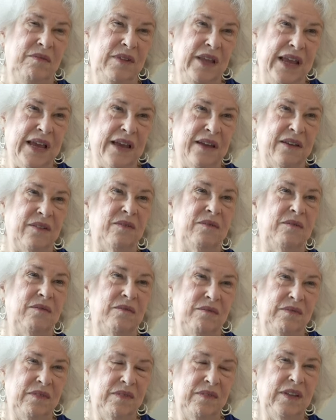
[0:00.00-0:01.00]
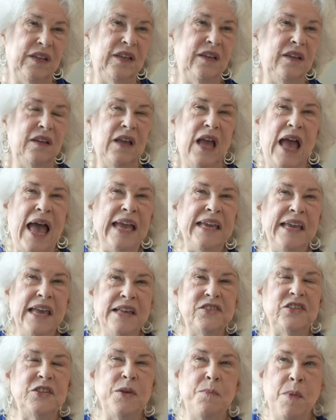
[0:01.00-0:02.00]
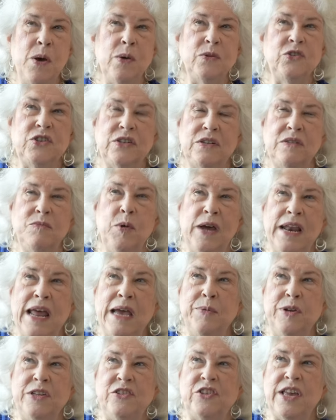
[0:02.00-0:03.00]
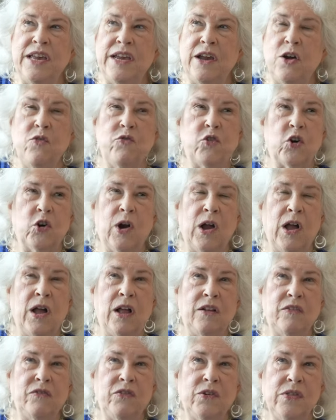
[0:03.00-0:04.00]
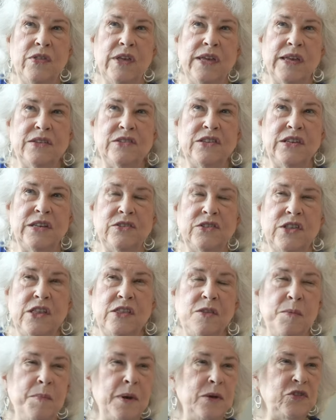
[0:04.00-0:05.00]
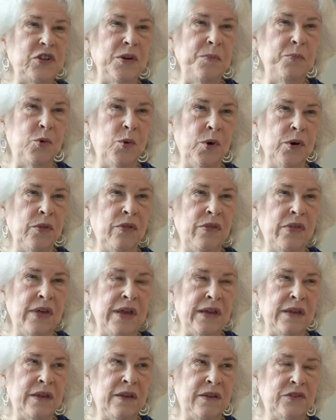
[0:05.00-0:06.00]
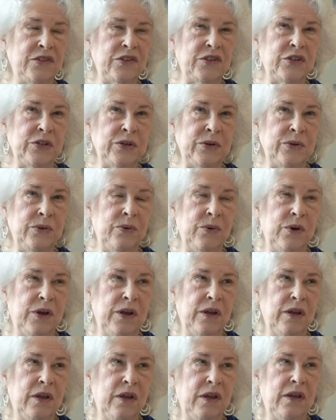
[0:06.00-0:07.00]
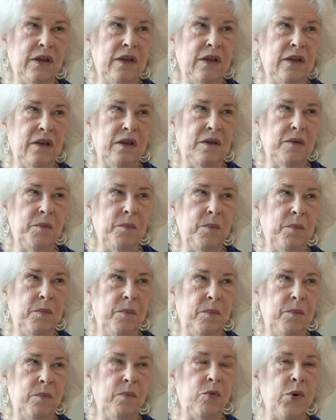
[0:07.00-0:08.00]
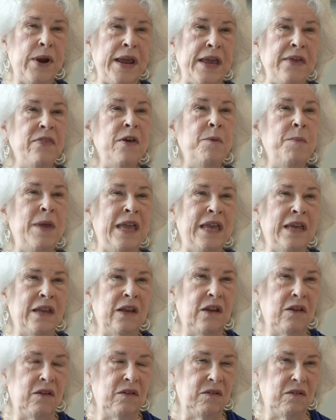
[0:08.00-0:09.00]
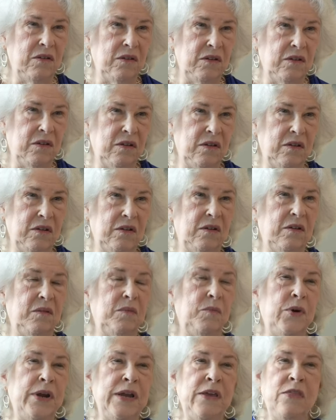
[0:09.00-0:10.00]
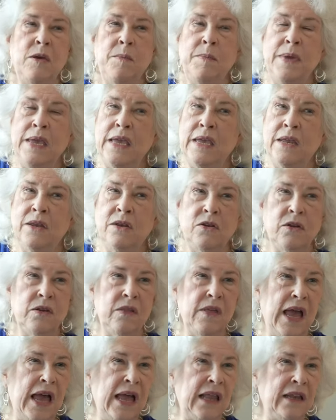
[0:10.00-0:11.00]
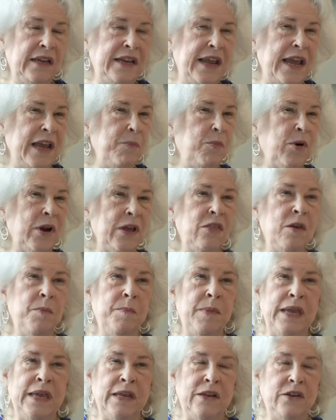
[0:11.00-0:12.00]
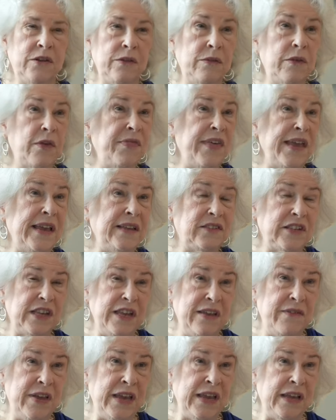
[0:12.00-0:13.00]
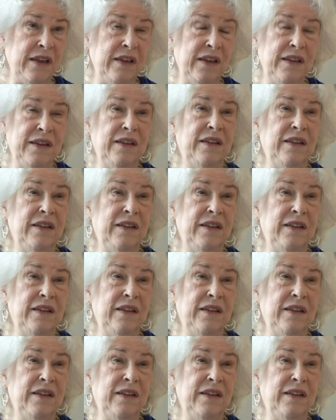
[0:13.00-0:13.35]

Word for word: Yeah. I guess the most, what I would say overall for this is that the most important thing is to bring them in. Mm-hmm. Bring them into the holiday, bring them into the Thanksgiving,